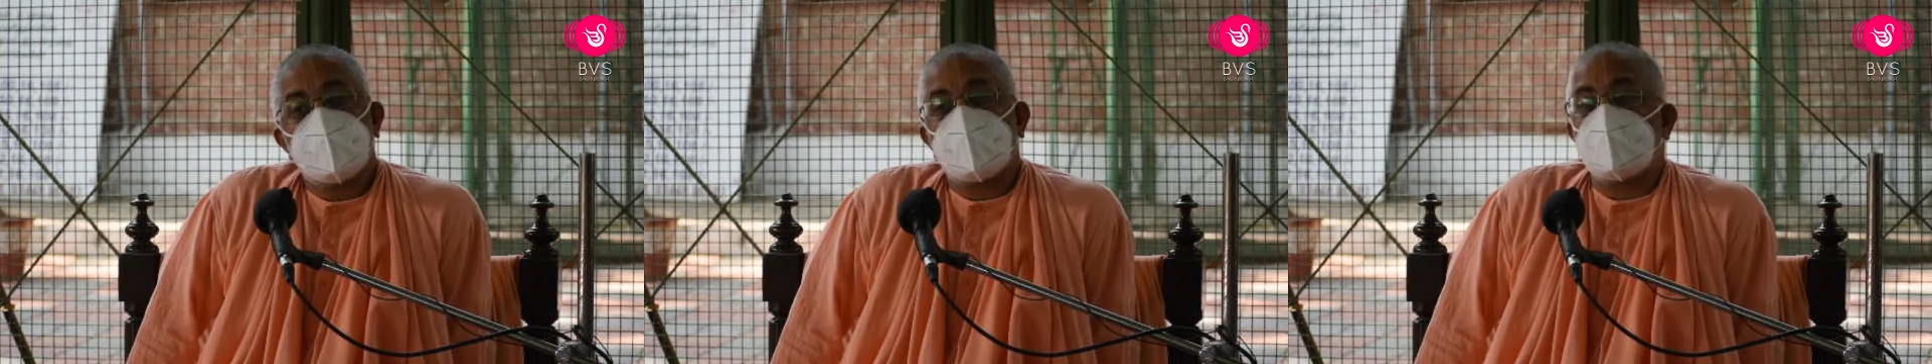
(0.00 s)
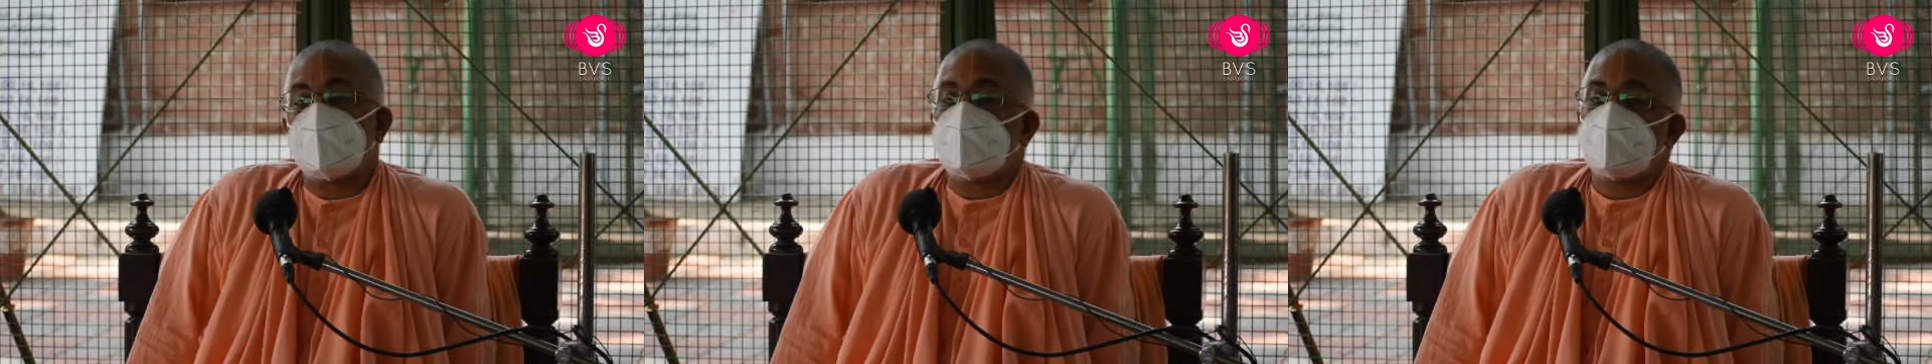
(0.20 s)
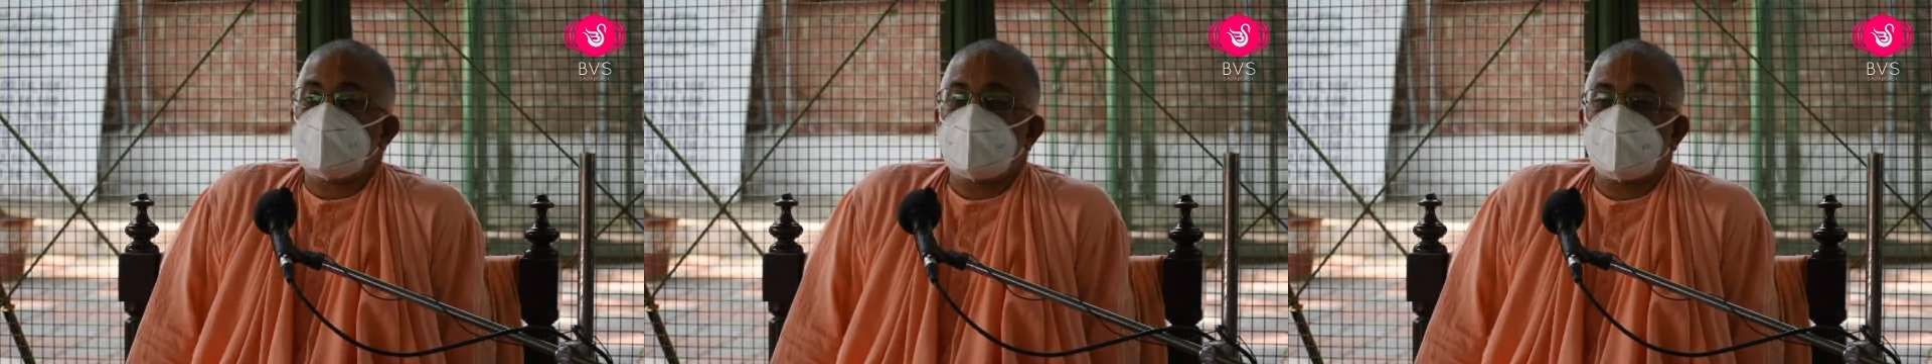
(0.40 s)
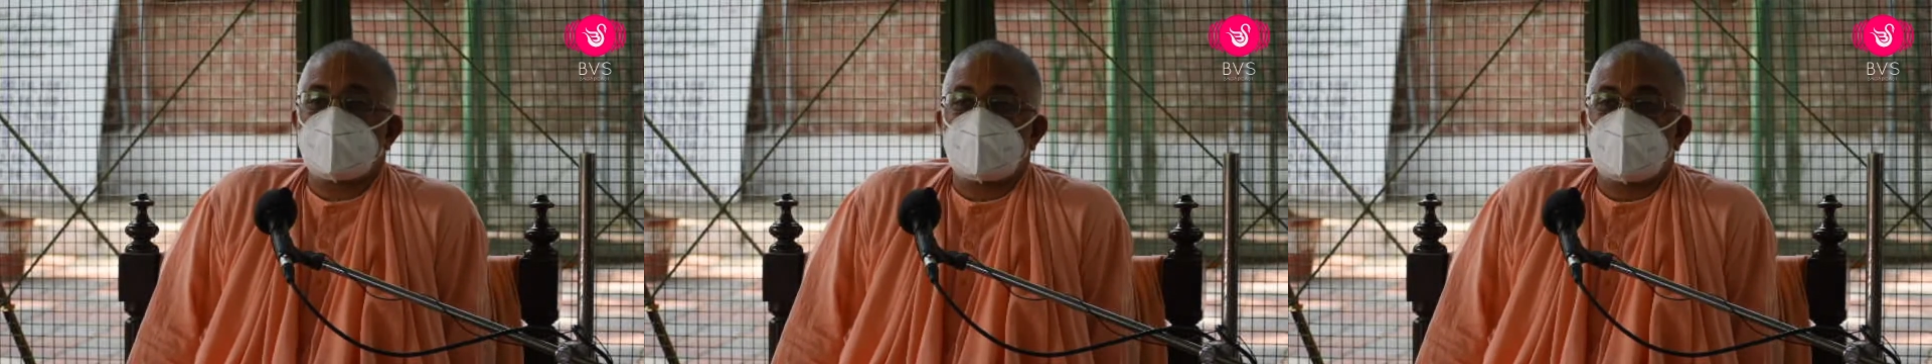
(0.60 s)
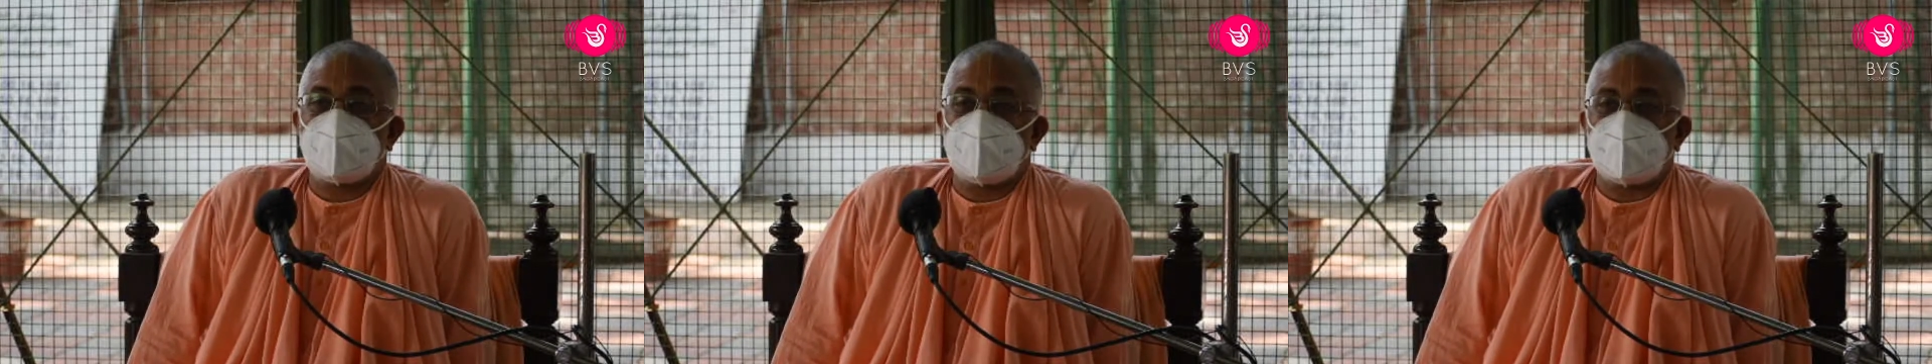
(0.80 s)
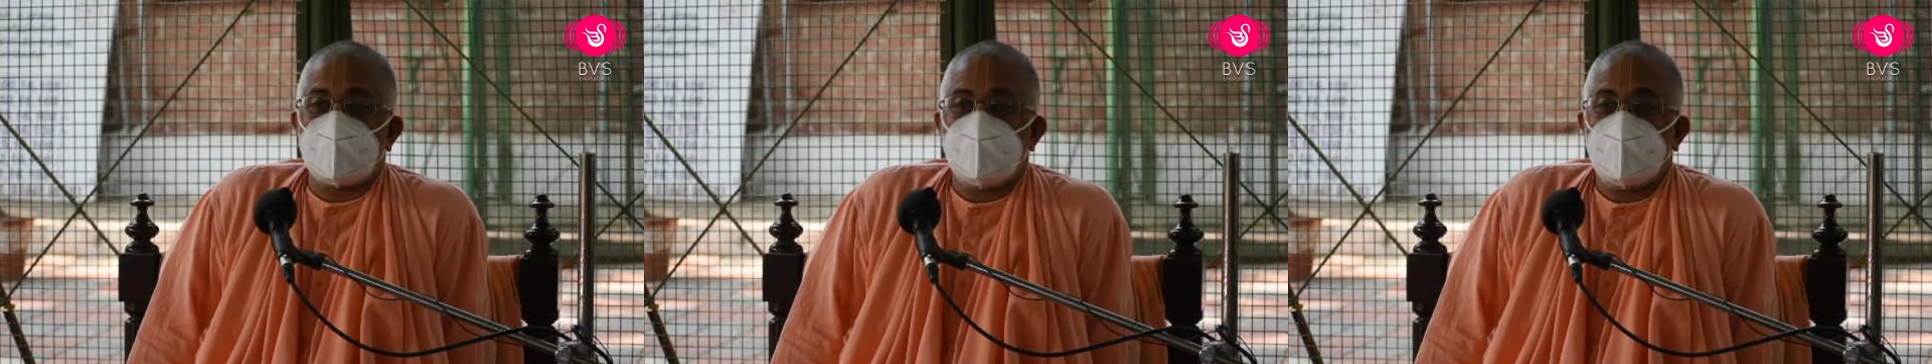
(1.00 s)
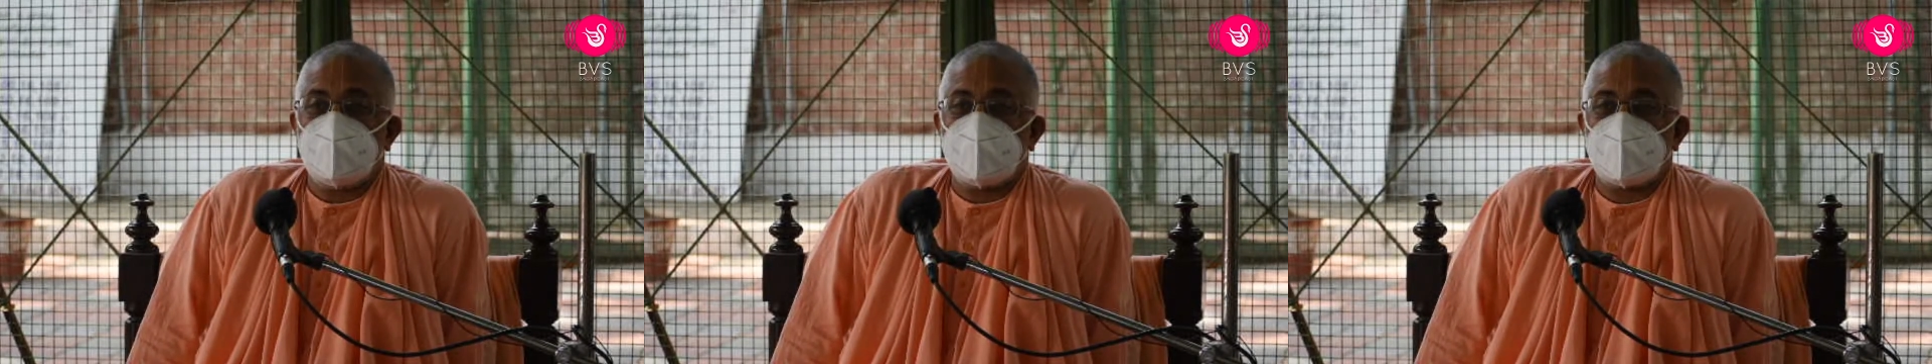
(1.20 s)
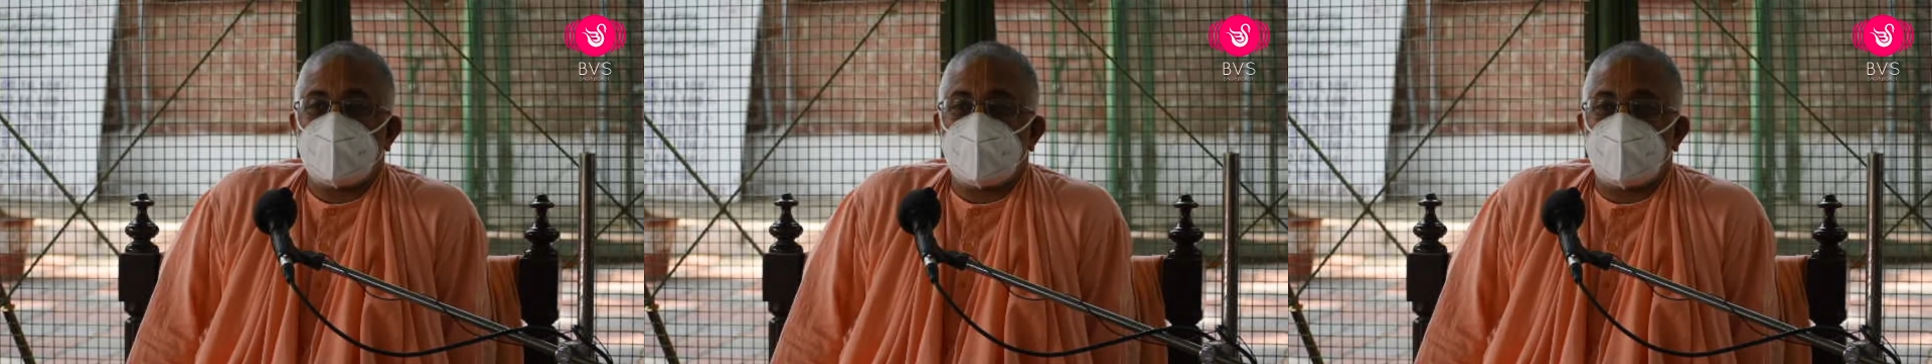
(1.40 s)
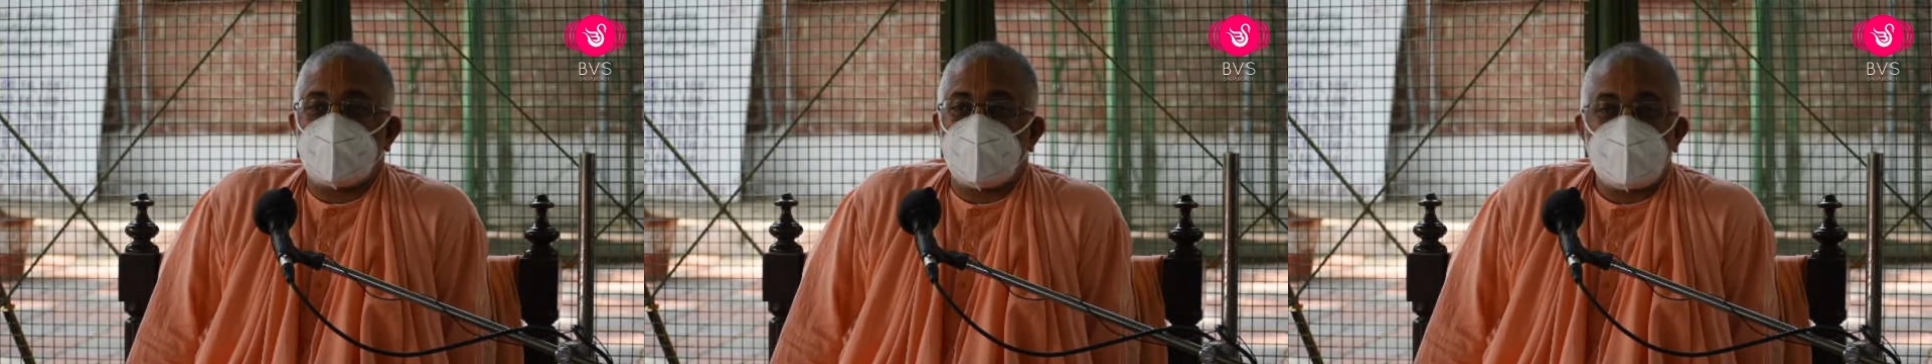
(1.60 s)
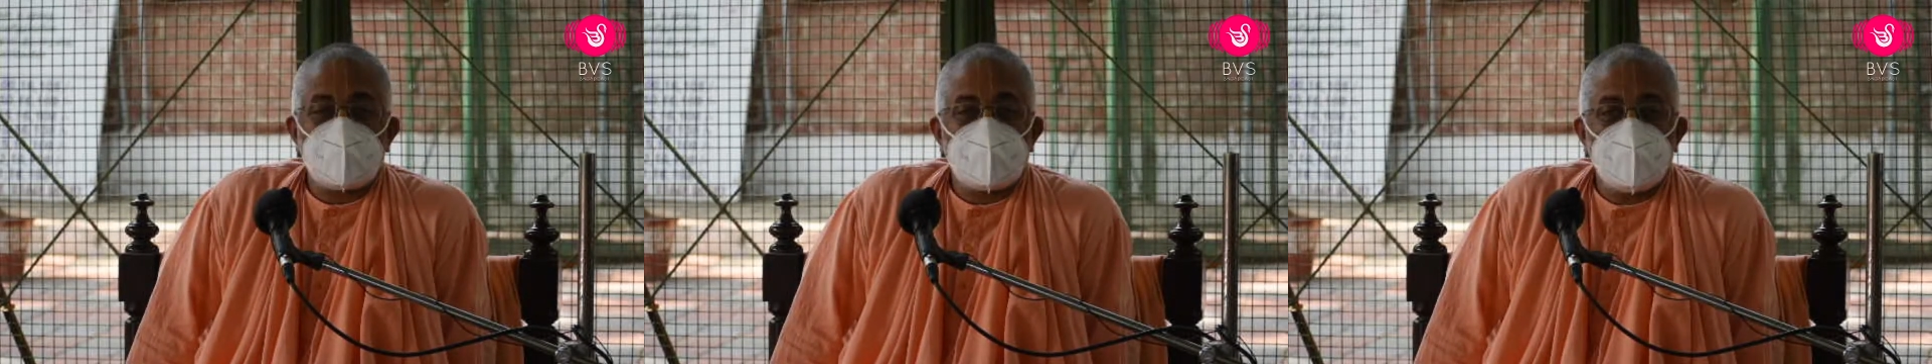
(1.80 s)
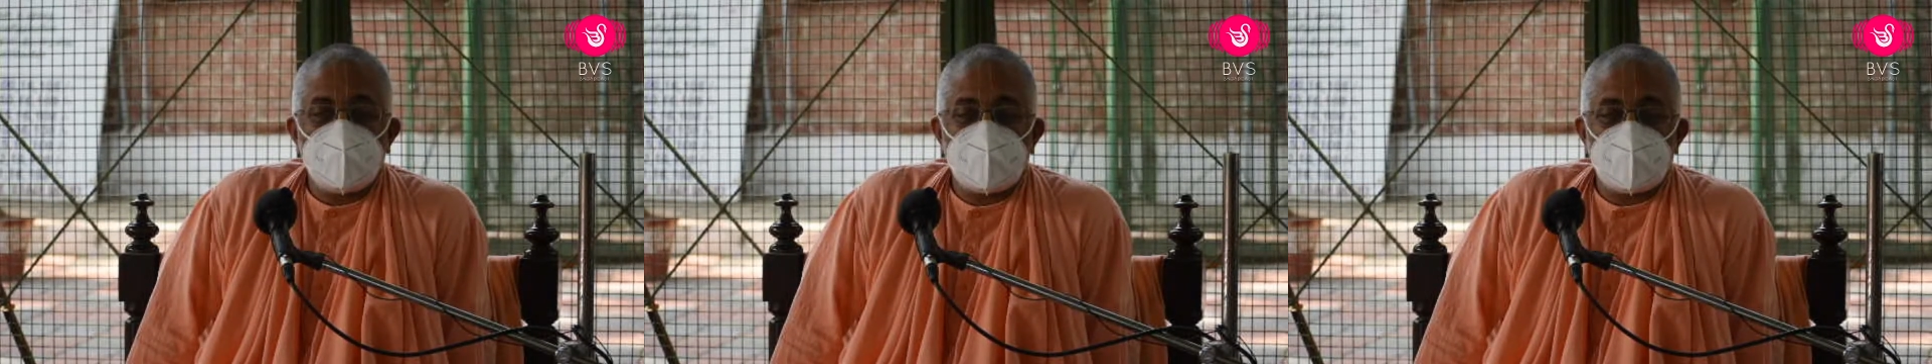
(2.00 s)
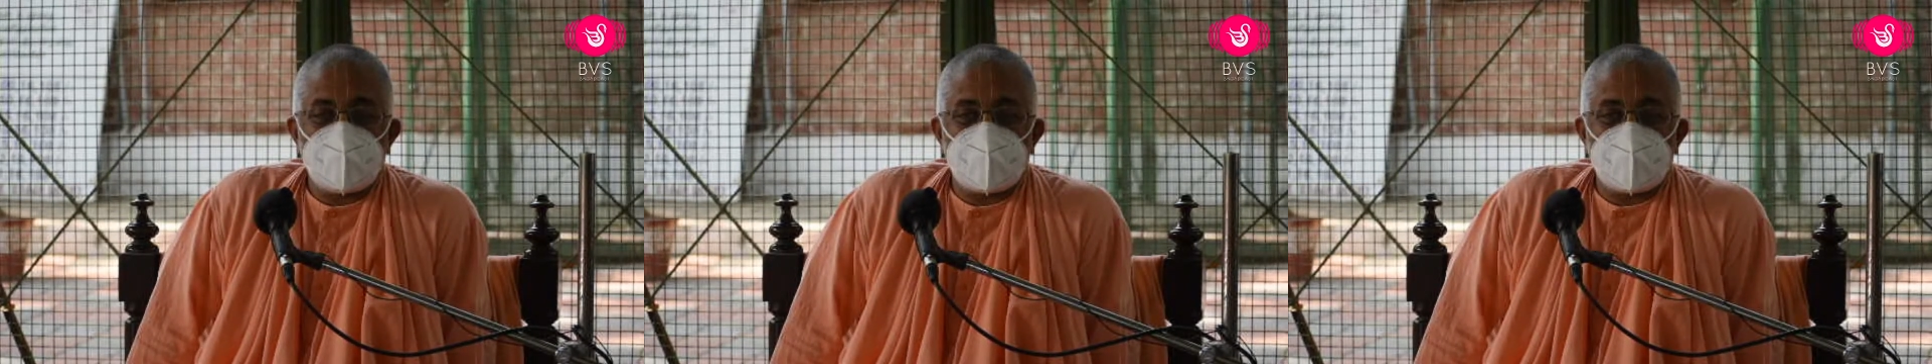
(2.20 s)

violence was done not by